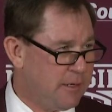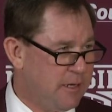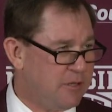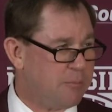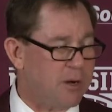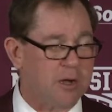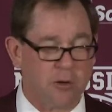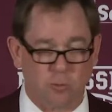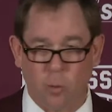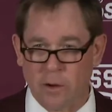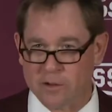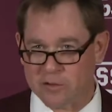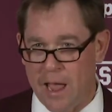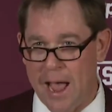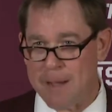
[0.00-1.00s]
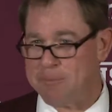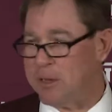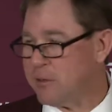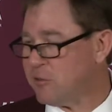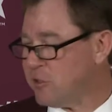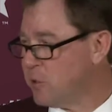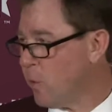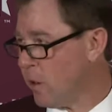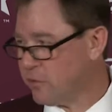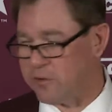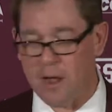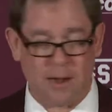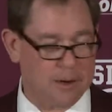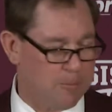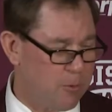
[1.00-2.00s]
is because what has happened to our
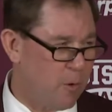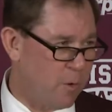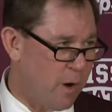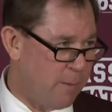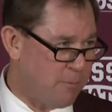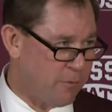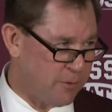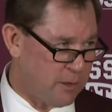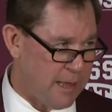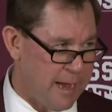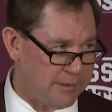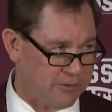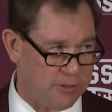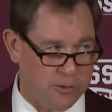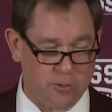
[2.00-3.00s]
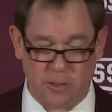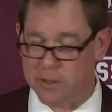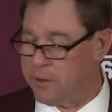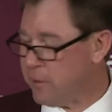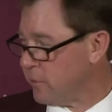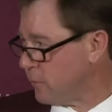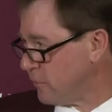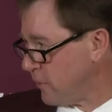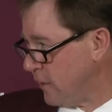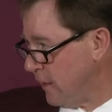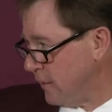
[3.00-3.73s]
soccer program over the last 2 years,